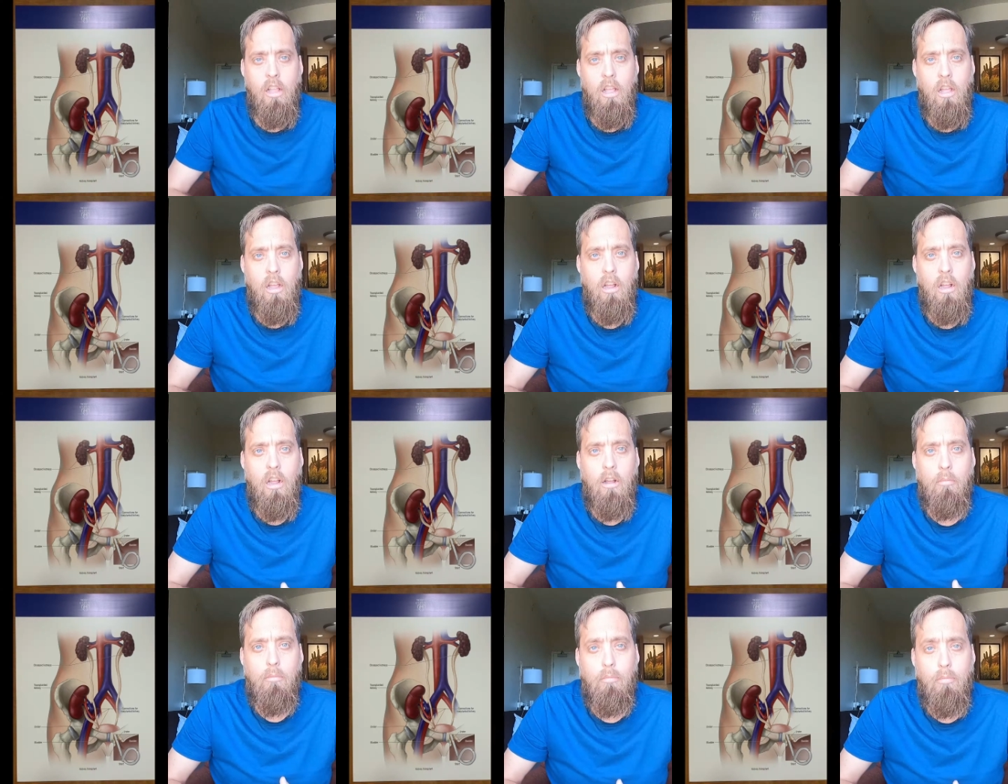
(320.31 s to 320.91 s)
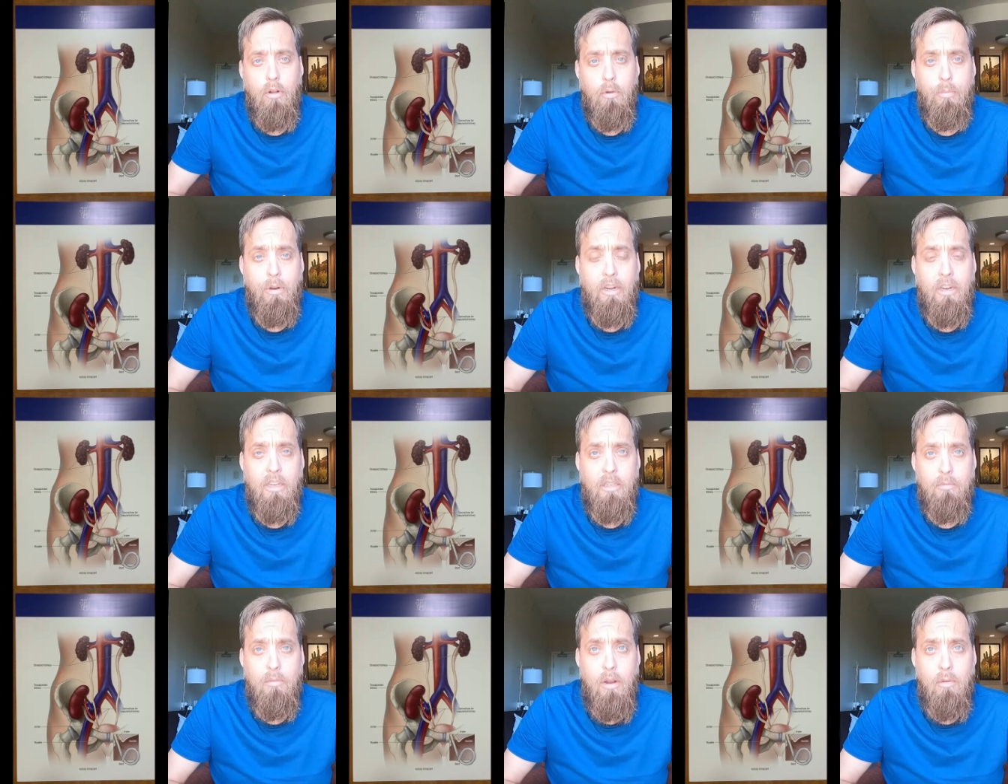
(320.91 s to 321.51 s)
Um, but
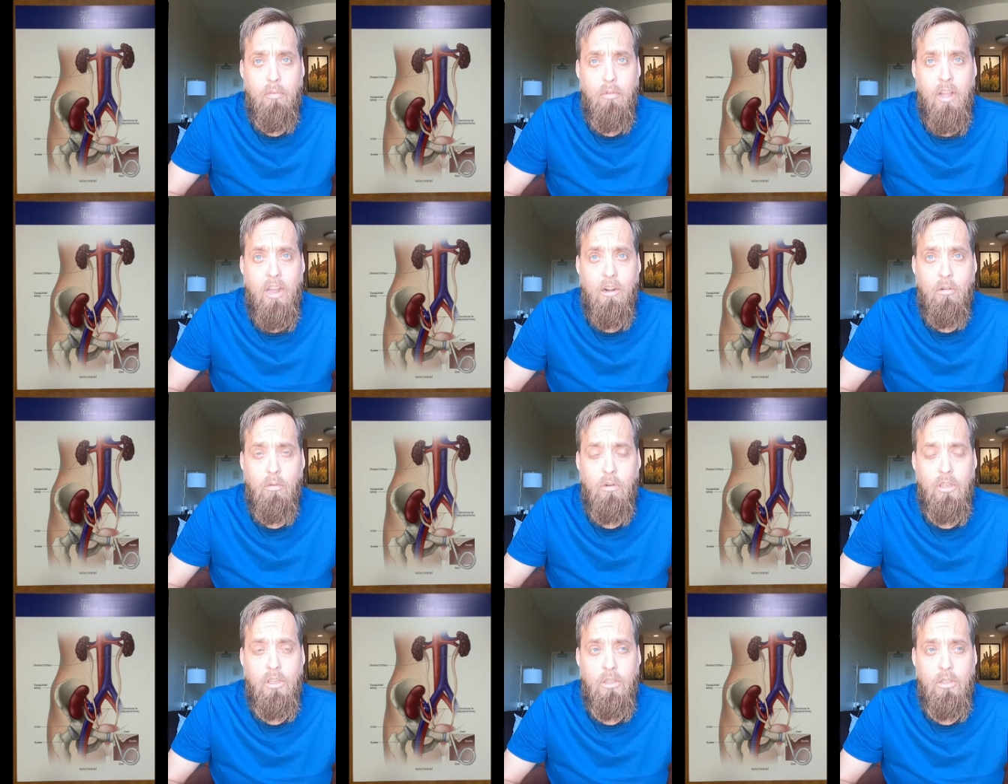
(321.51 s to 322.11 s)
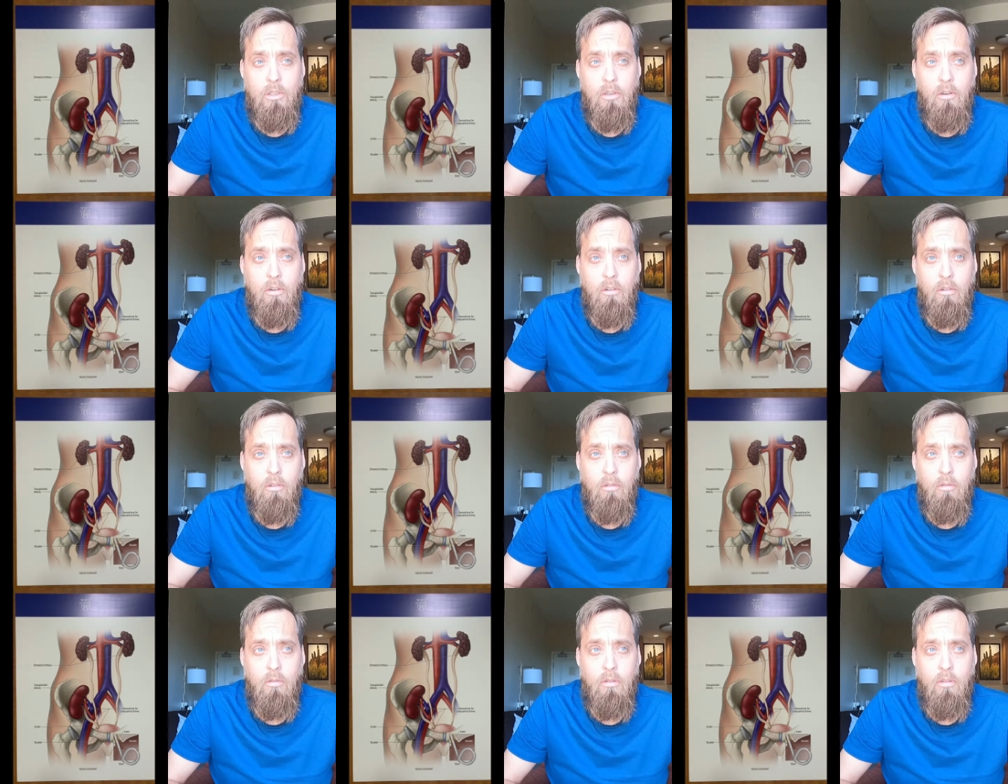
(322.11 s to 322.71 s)
because my bladder was
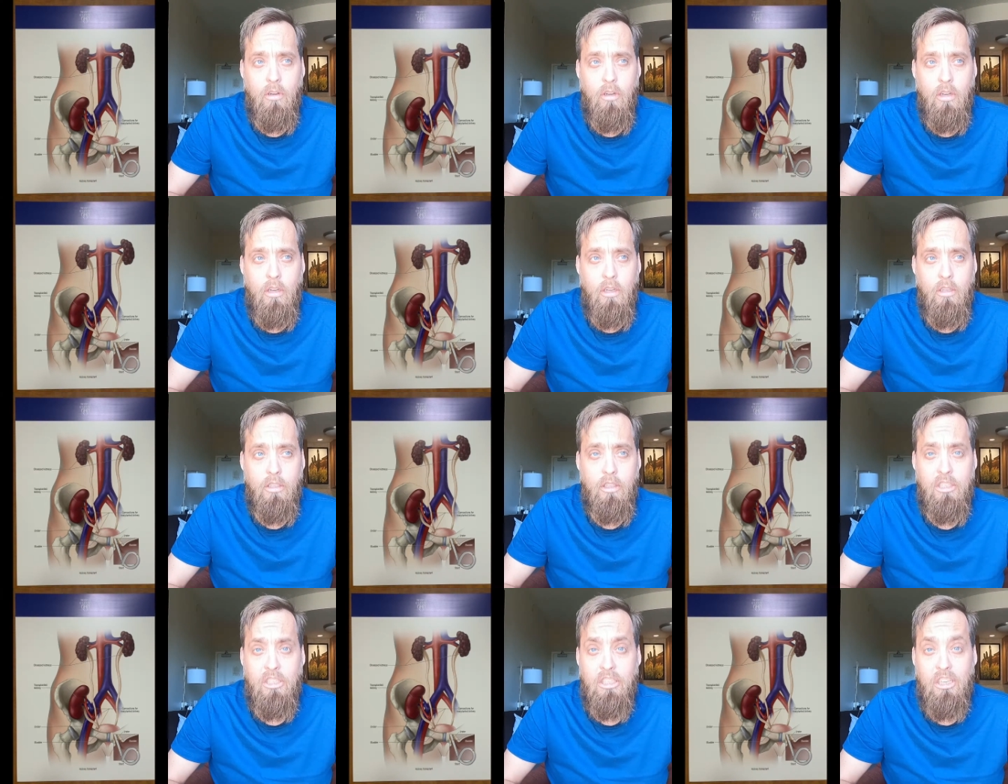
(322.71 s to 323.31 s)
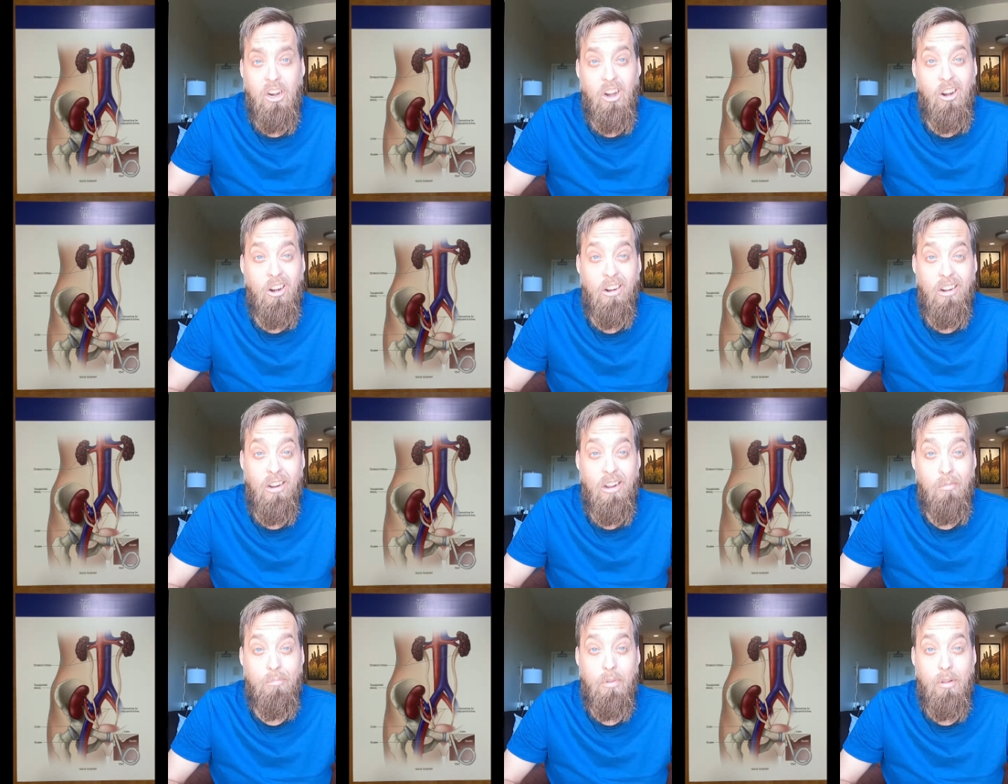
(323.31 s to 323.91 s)
so uh, scarred
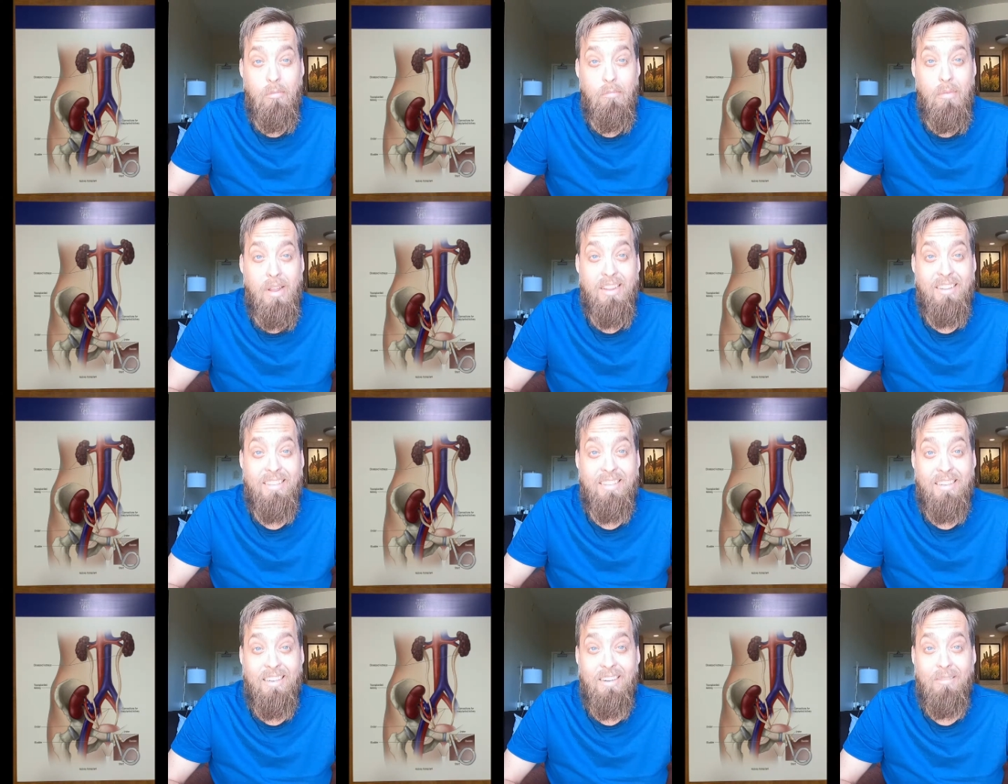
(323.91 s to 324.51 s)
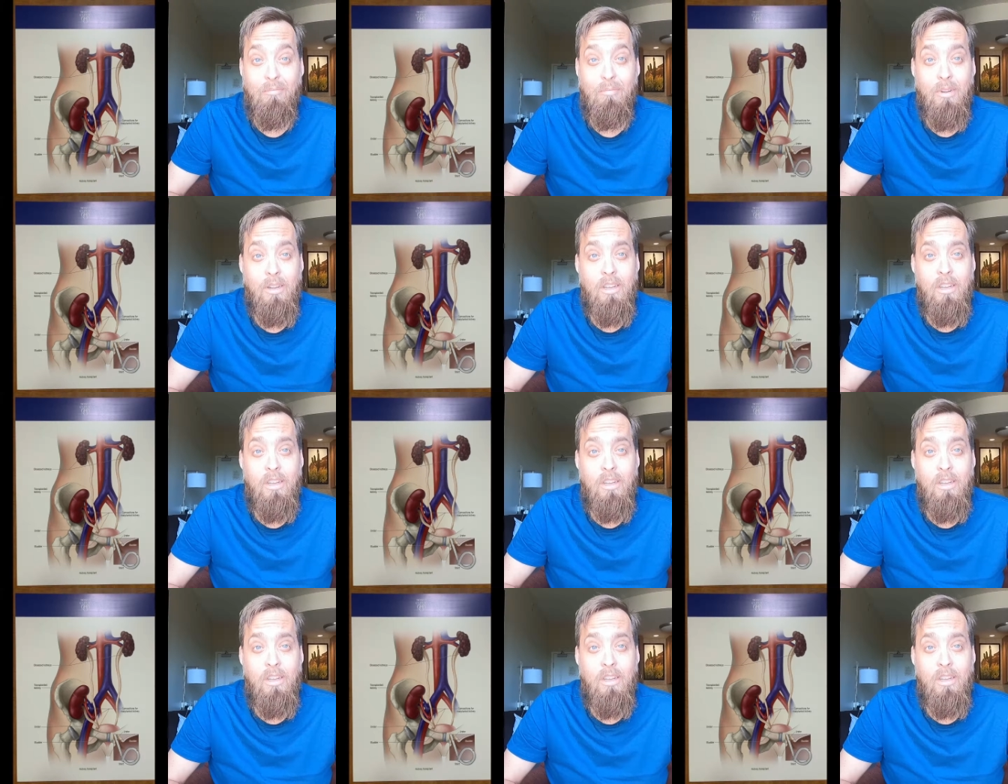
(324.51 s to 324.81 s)
up and messed up,